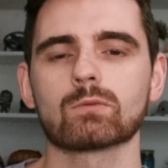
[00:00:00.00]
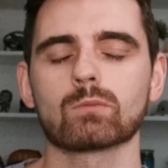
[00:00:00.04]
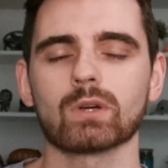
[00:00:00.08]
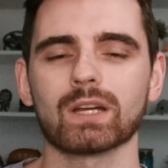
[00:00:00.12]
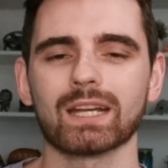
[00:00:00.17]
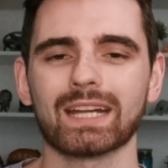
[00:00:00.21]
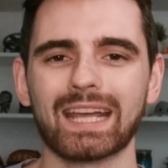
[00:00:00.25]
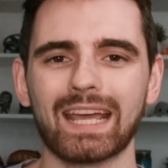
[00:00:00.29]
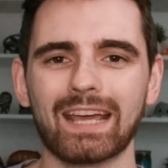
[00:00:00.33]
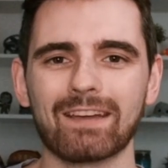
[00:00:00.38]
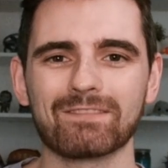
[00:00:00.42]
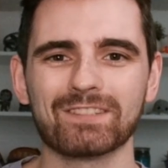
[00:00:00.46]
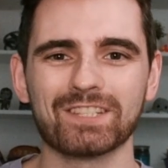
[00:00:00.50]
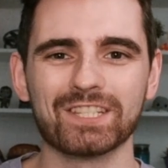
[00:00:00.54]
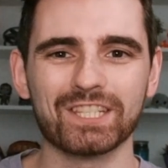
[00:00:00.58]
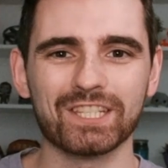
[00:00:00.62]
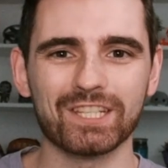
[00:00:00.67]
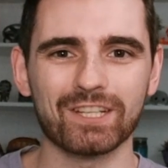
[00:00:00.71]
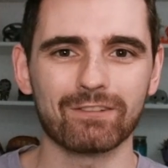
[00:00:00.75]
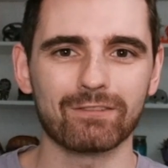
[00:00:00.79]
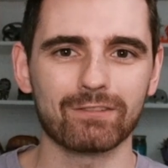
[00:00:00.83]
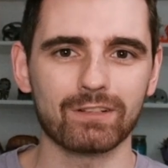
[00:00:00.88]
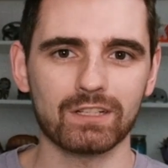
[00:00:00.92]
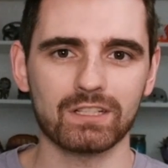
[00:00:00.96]
we're going to have
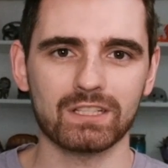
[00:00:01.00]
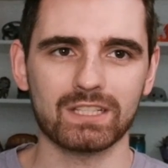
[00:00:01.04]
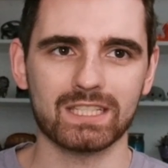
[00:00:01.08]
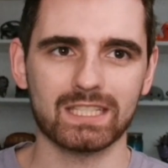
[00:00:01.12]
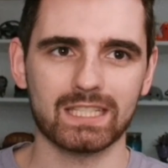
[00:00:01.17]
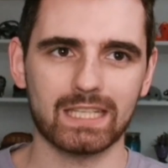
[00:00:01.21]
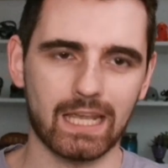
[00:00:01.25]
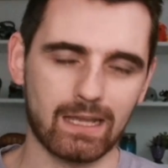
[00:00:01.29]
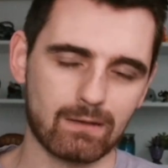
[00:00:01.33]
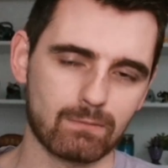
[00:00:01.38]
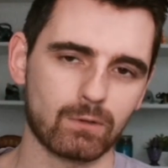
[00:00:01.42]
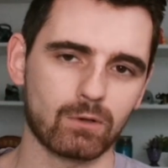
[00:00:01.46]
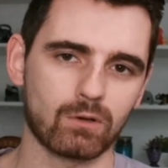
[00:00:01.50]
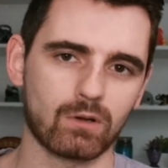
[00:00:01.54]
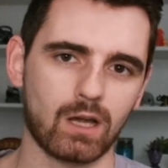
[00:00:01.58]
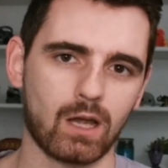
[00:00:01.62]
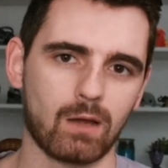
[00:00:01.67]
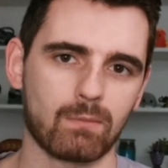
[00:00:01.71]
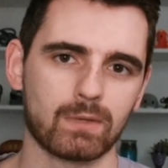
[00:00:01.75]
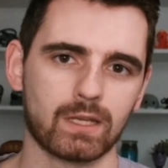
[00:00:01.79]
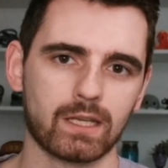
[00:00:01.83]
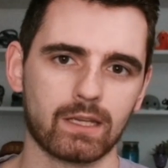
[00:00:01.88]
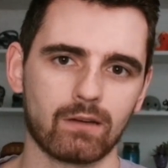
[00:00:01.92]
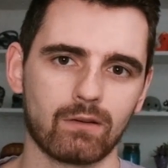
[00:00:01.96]
Silver Sable
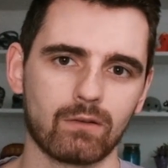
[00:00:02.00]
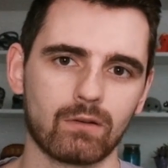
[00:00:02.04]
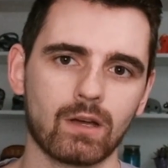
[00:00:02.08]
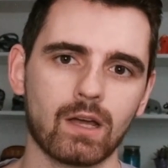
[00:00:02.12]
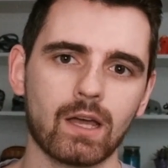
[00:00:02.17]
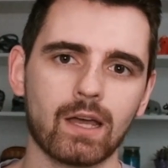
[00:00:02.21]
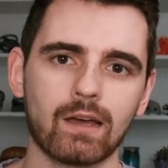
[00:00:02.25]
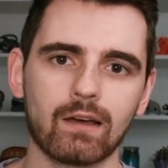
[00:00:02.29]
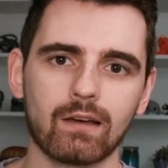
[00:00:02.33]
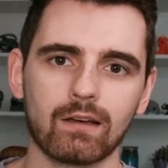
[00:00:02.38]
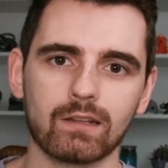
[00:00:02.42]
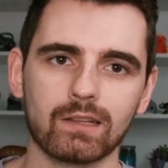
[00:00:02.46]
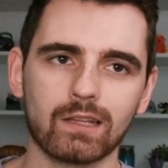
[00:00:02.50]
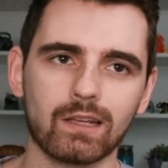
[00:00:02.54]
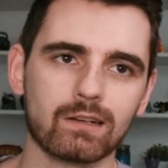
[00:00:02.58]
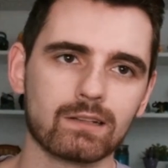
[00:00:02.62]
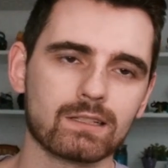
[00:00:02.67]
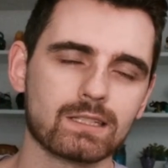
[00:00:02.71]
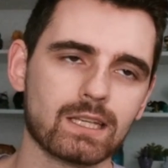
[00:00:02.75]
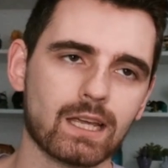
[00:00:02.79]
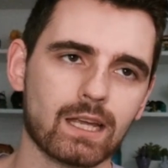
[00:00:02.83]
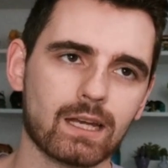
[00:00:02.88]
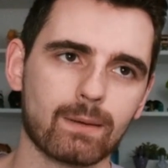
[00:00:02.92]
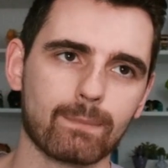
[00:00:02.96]
coming out
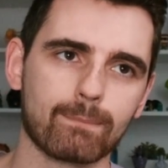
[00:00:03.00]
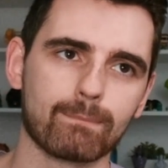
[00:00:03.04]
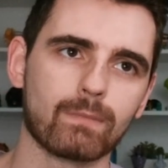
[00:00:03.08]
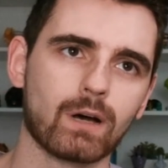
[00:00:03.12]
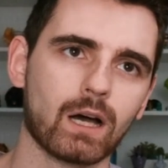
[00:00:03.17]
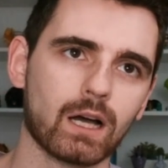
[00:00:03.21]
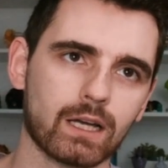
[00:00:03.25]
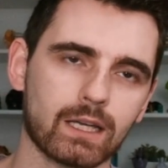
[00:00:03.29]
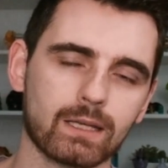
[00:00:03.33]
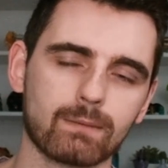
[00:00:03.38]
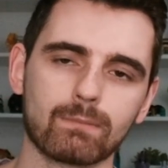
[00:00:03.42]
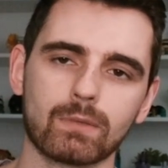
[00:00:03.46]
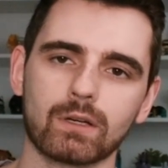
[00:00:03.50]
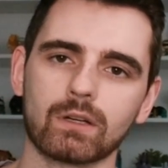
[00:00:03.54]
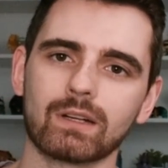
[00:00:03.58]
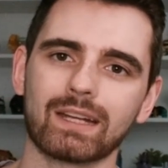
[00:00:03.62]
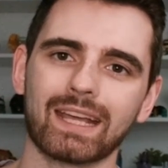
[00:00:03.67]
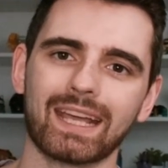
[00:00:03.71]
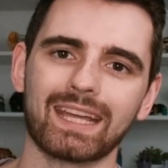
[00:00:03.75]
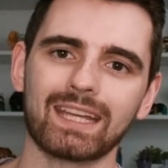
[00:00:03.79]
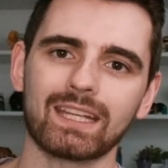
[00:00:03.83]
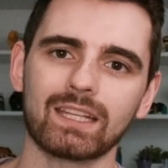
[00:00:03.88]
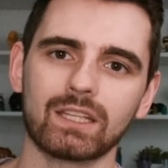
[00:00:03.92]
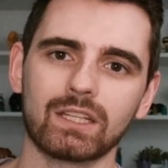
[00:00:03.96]
alongside Mockingbird
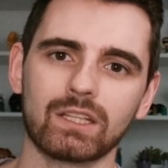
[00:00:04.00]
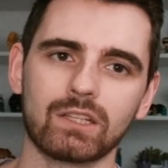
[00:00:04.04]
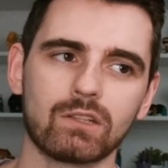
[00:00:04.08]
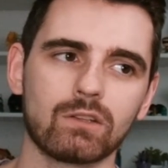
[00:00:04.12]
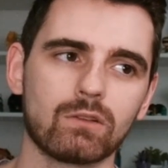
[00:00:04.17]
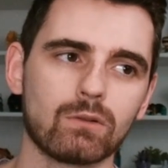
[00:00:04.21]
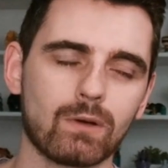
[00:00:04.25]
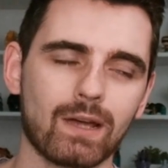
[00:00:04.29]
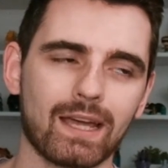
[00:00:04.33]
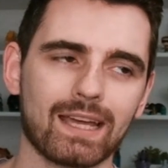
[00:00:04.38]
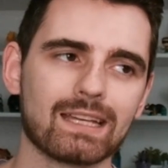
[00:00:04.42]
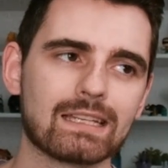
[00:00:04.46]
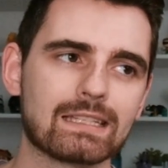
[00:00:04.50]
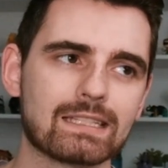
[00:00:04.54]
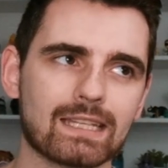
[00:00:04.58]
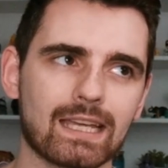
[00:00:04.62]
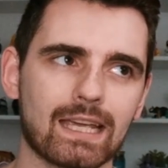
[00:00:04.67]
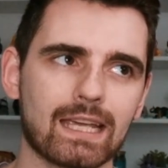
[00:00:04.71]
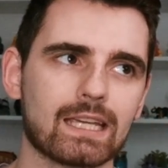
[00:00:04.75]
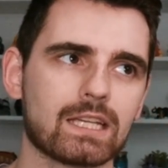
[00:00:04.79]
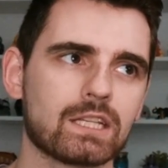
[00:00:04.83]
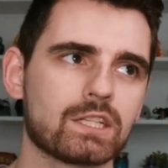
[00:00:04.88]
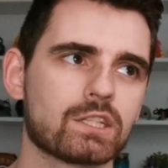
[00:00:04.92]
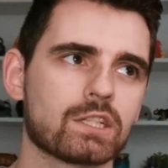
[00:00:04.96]
and US
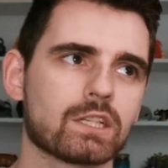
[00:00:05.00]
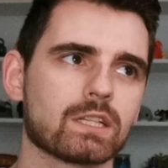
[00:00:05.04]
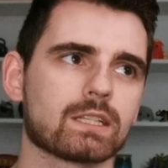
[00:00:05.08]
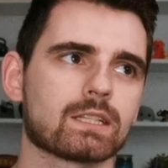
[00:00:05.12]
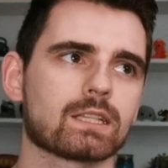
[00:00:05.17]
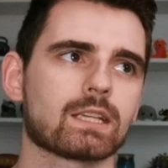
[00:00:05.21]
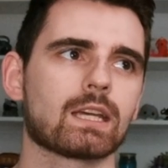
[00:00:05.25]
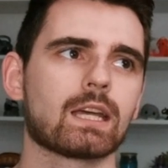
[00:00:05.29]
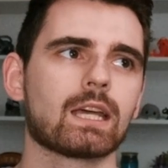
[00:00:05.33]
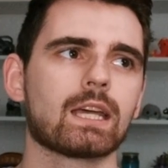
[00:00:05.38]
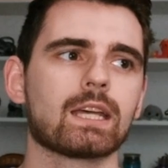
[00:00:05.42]
Agent.